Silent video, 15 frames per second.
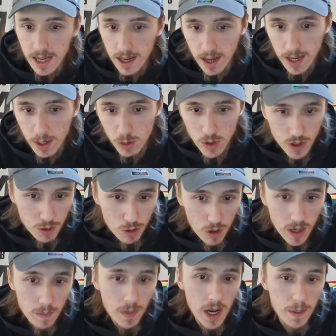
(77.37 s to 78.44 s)
It was the
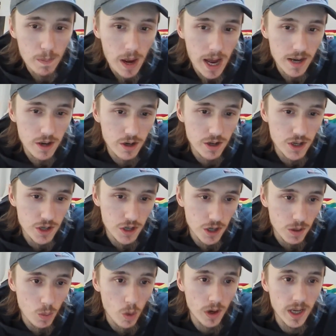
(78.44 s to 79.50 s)
Green Bay Packers
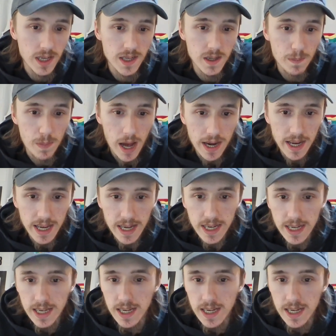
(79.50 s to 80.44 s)
that wanted to ban it,